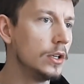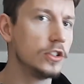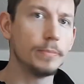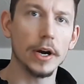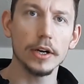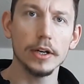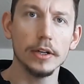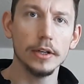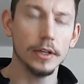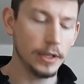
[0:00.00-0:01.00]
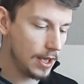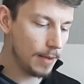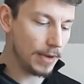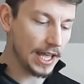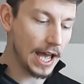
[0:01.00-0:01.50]
Sparta.
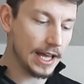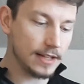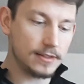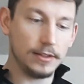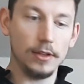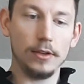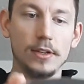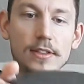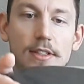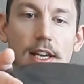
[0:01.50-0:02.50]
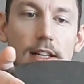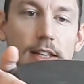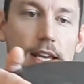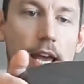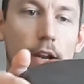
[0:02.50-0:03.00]
But yeah, you can see it's
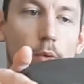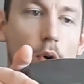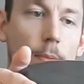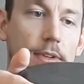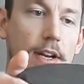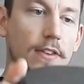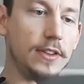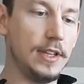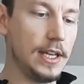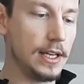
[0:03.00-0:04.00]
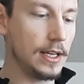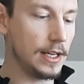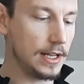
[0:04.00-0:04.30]
like kind of warped and everything.